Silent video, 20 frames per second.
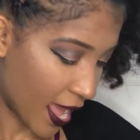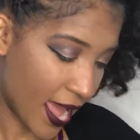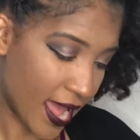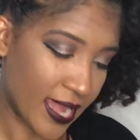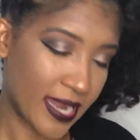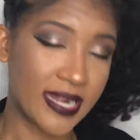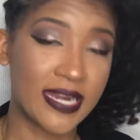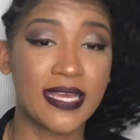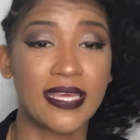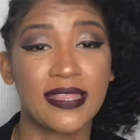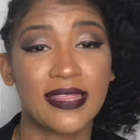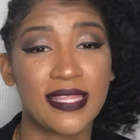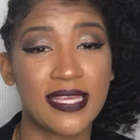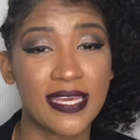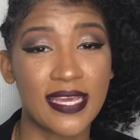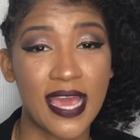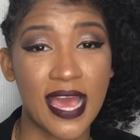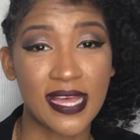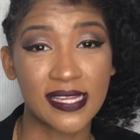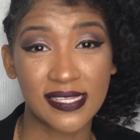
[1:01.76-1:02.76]
And in
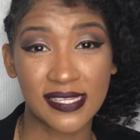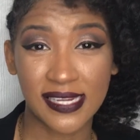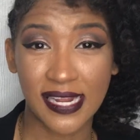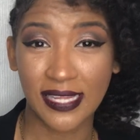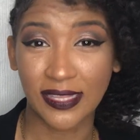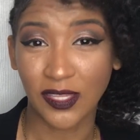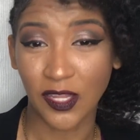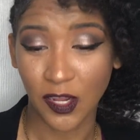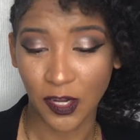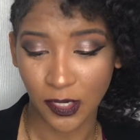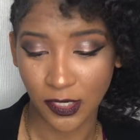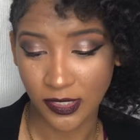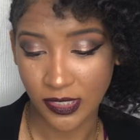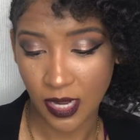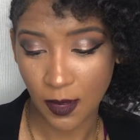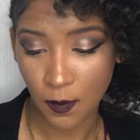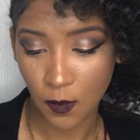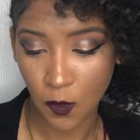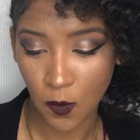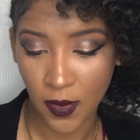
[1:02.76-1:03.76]
the Estee Lauder
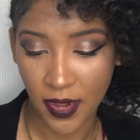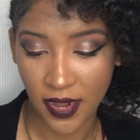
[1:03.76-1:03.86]
Double